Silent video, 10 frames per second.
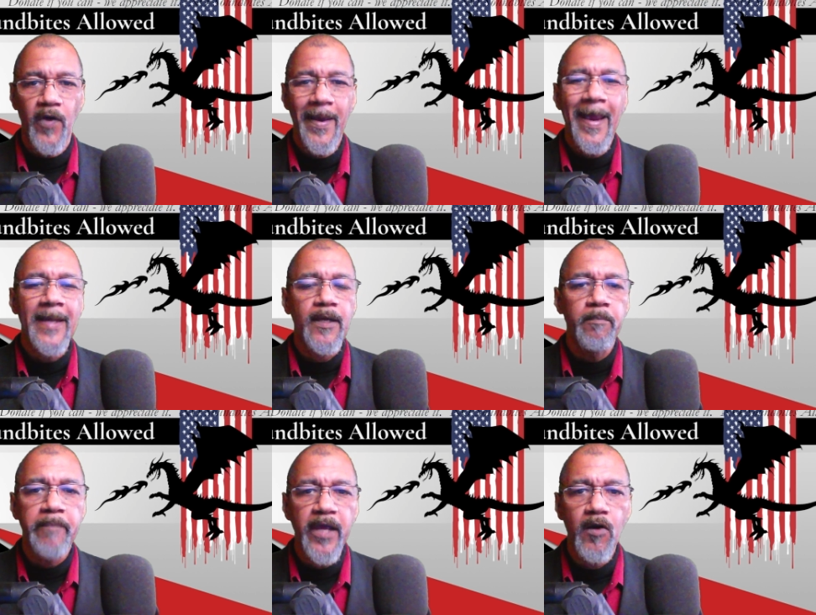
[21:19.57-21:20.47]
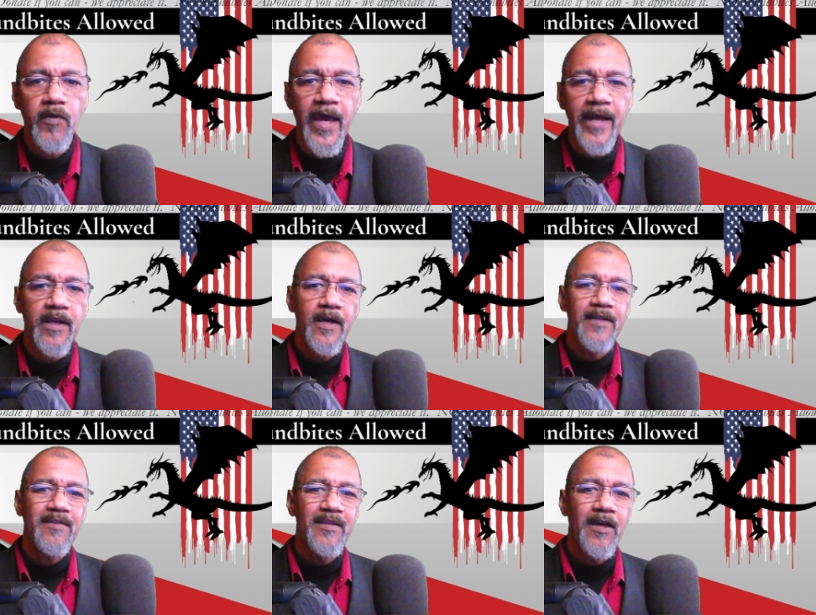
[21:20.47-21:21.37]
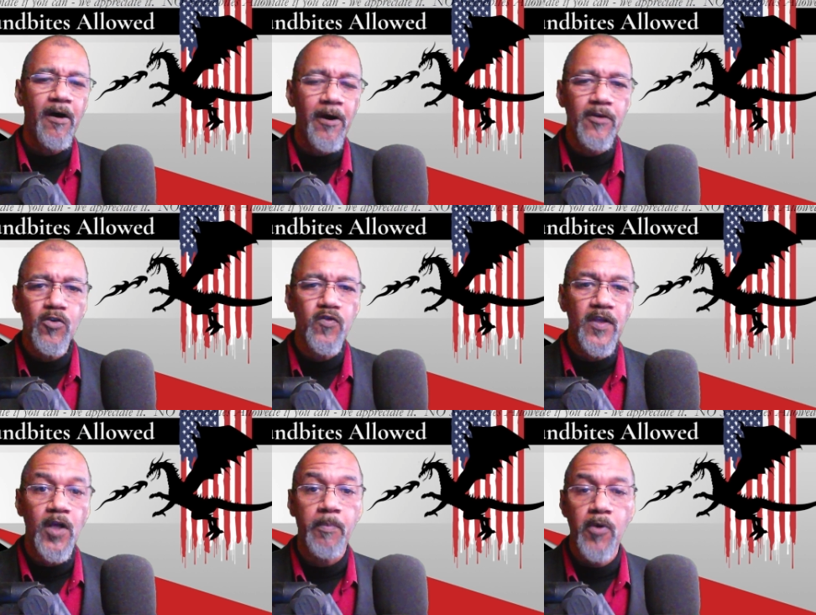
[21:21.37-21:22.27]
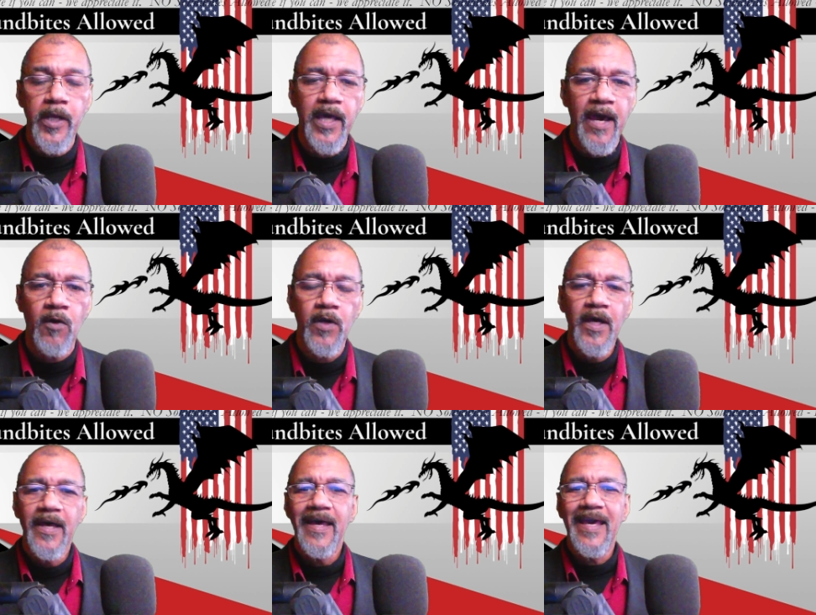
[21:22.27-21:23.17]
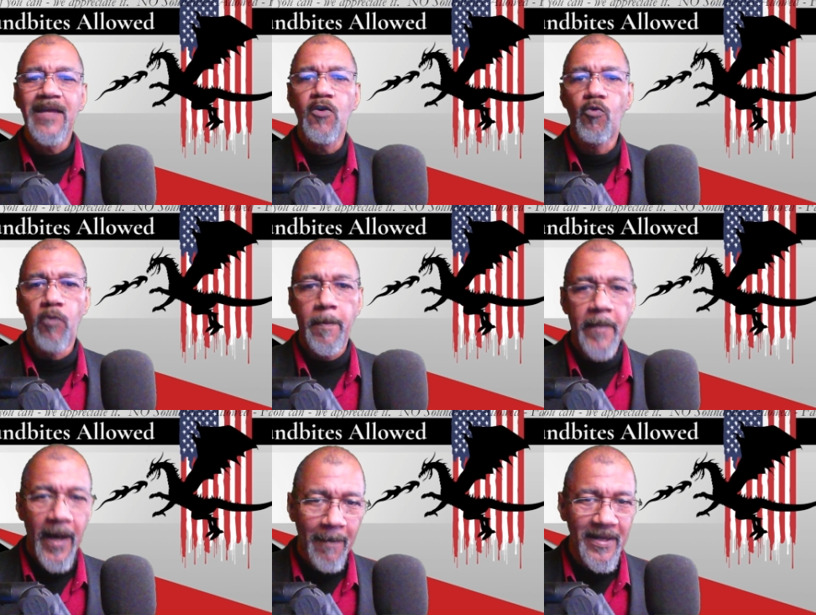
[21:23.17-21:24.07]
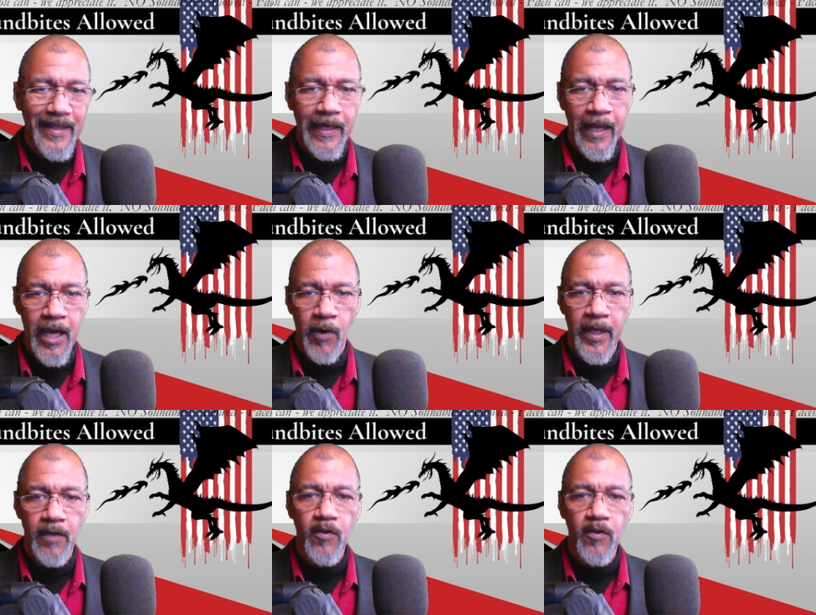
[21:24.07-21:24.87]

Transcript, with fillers: and compare that to the articles that they're putting out in Republican areas.